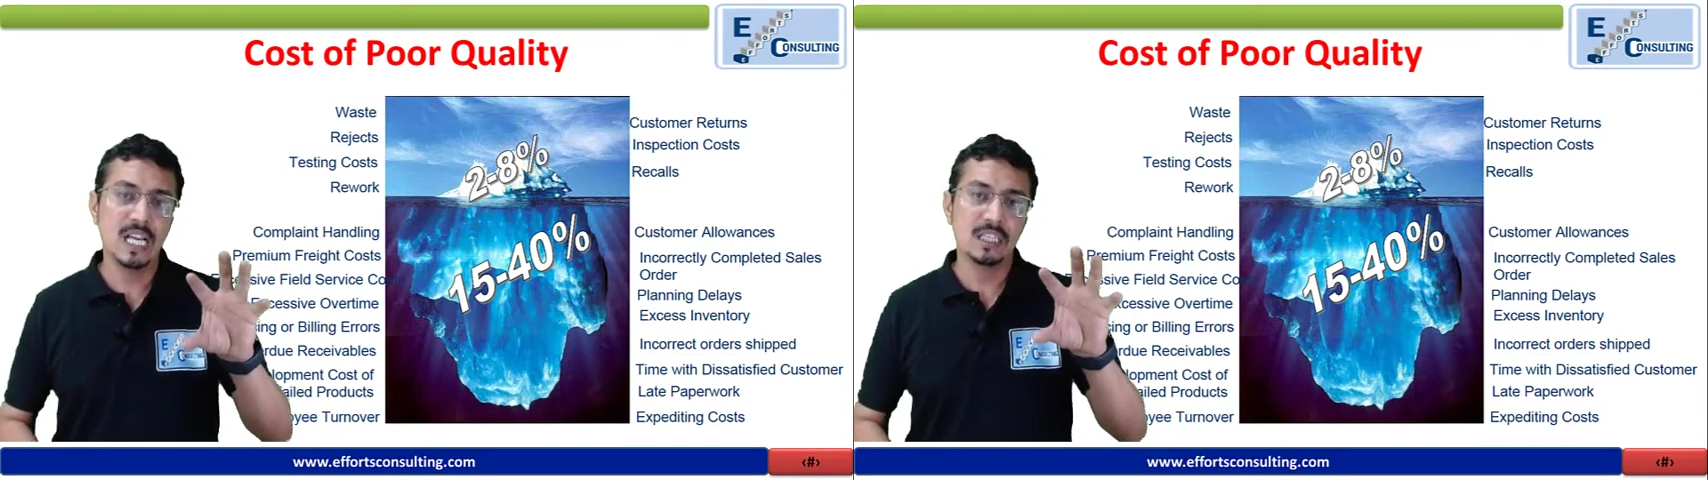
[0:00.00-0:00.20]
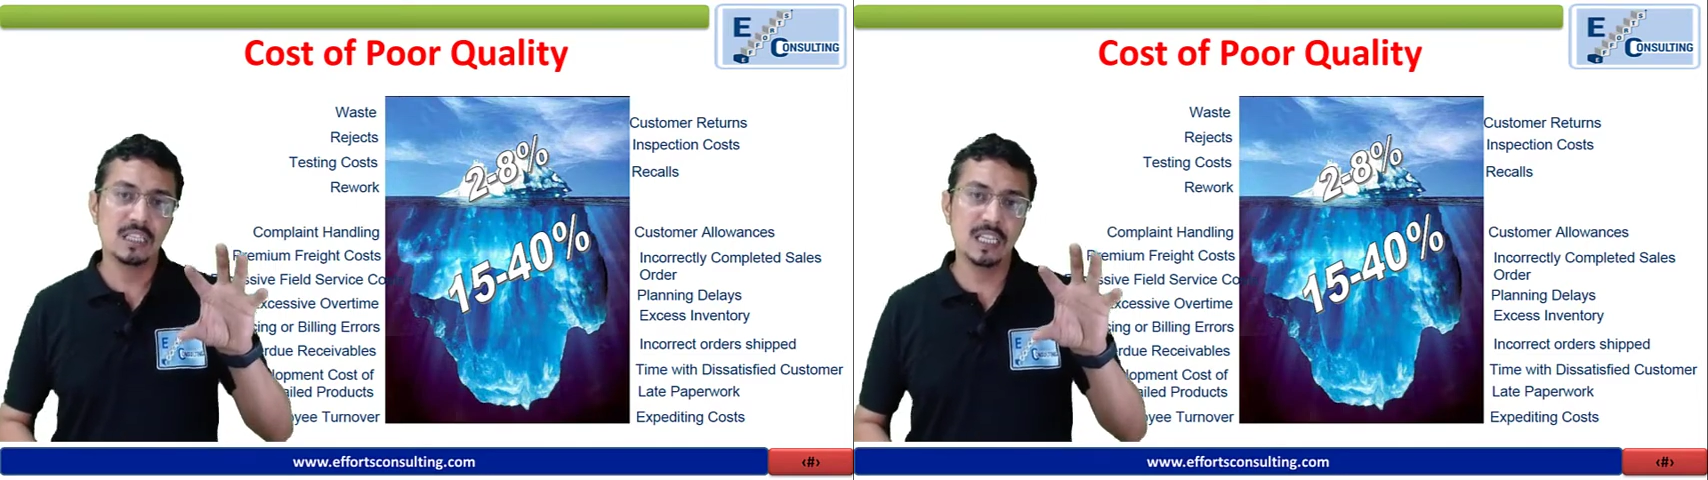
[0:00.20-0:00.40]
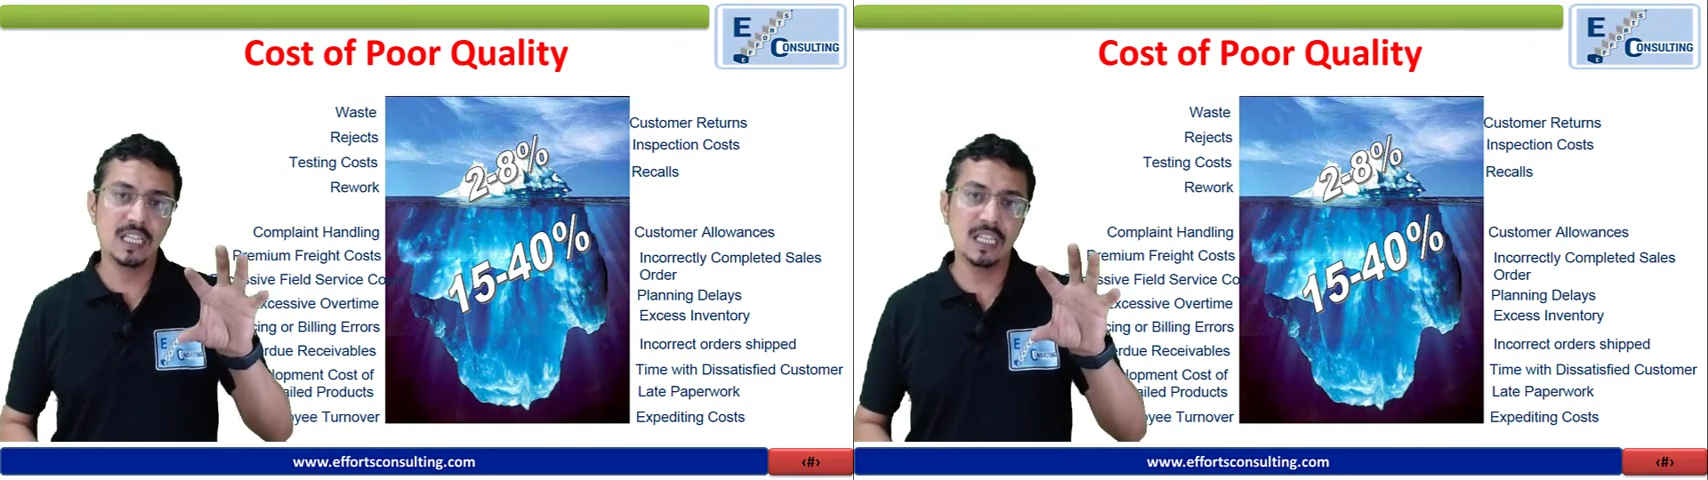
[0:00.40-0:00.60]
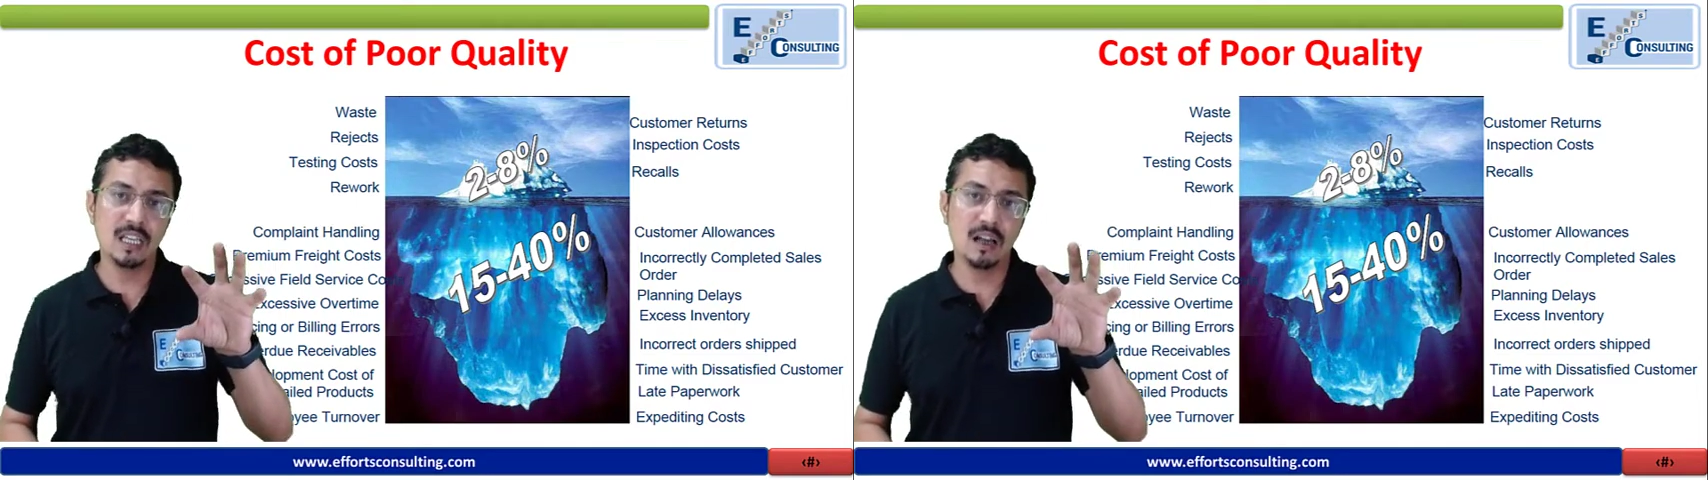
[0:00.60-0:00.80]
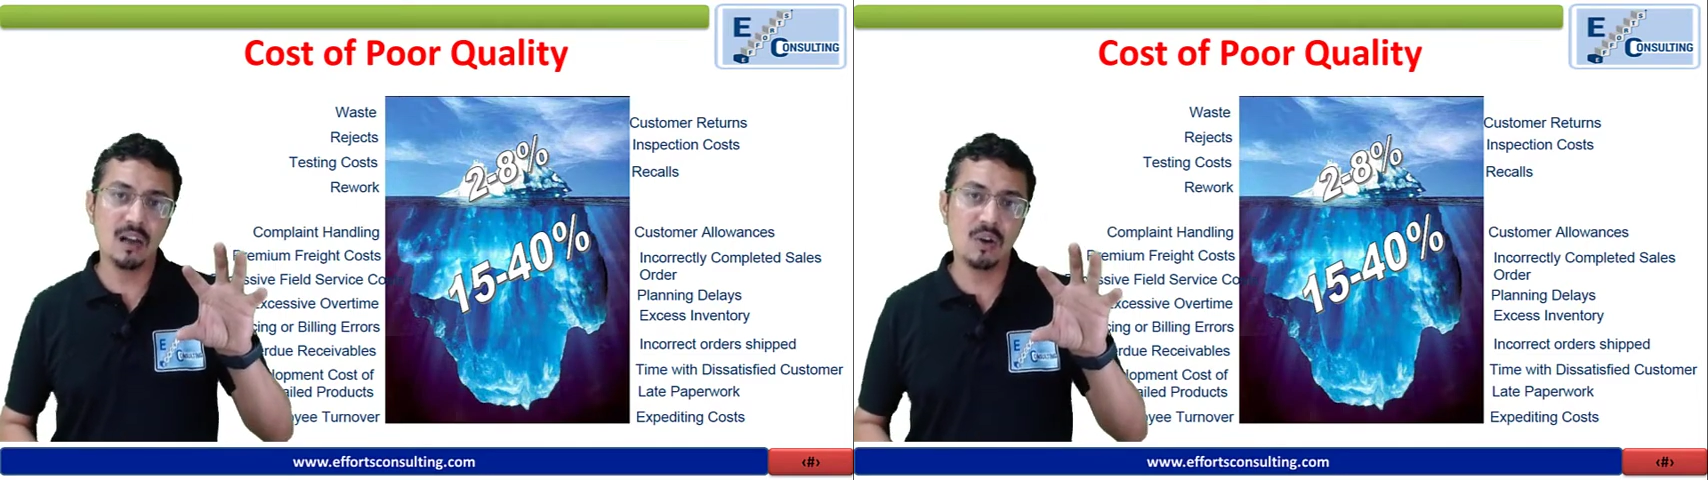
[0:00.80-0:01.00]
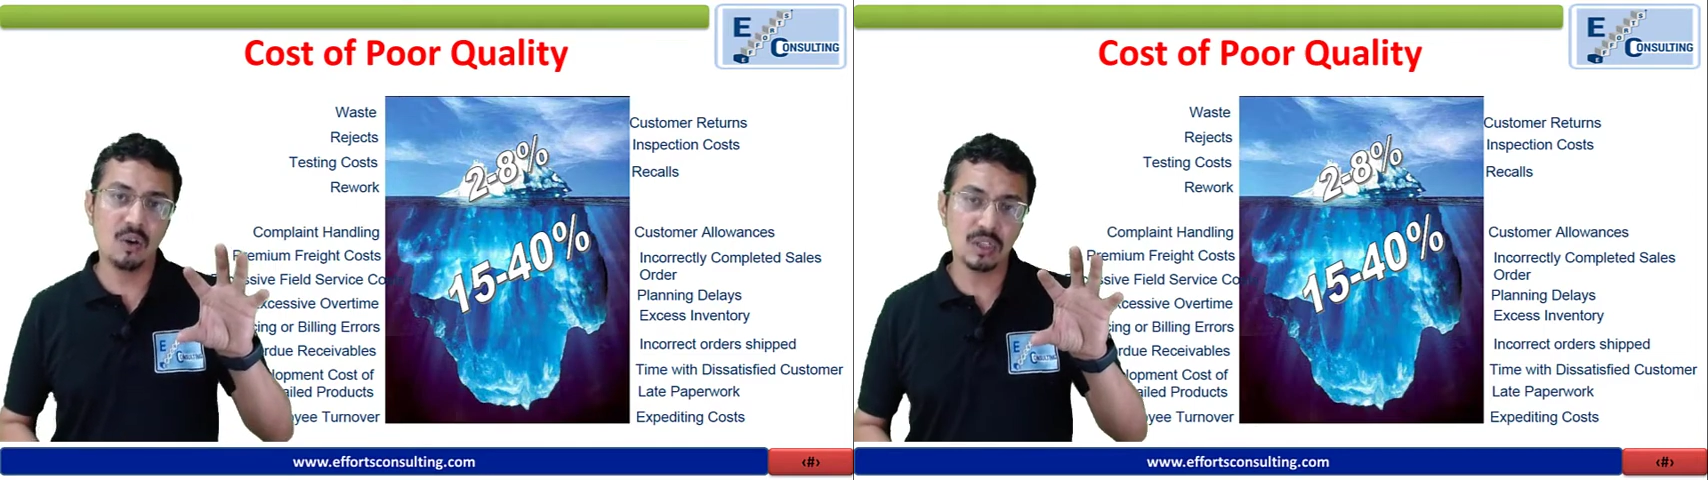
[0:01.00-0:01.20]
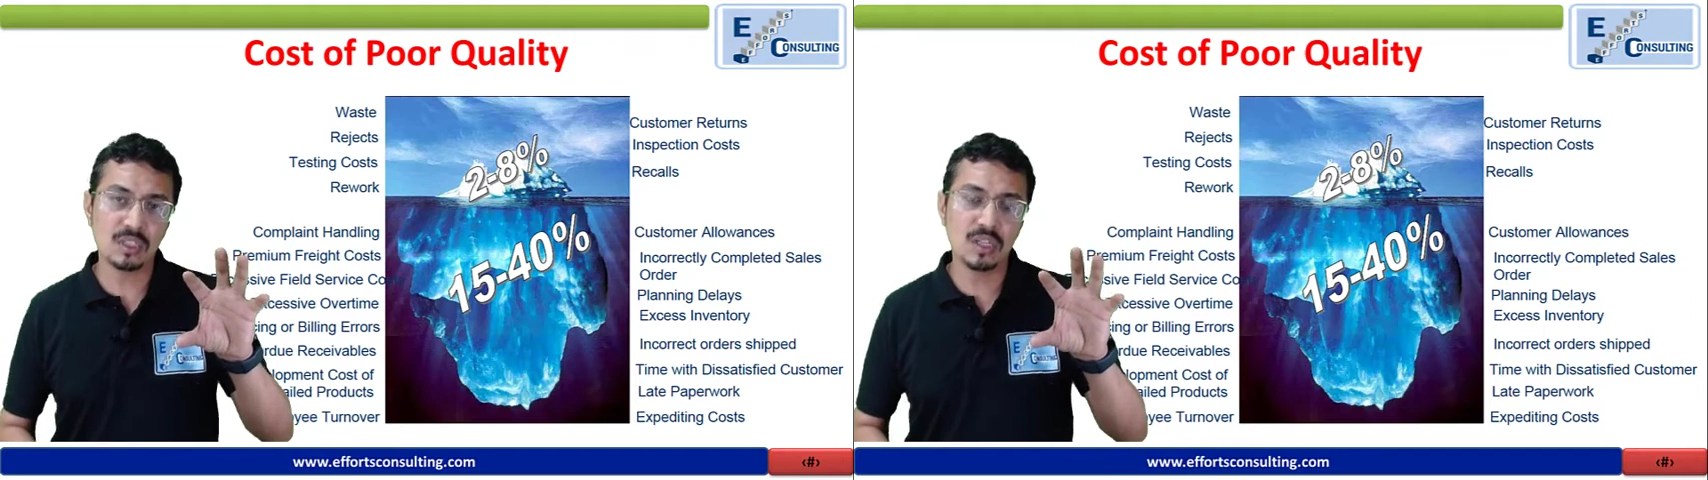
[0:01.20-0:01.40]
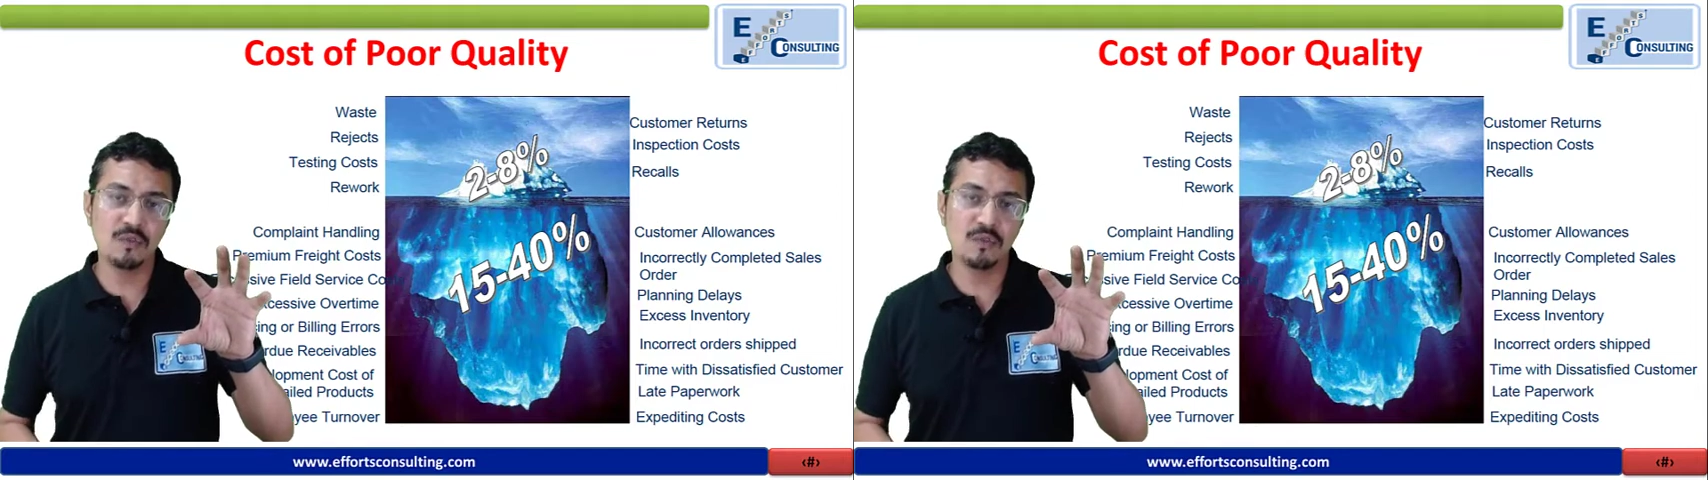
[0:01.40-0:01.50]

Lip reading: the cost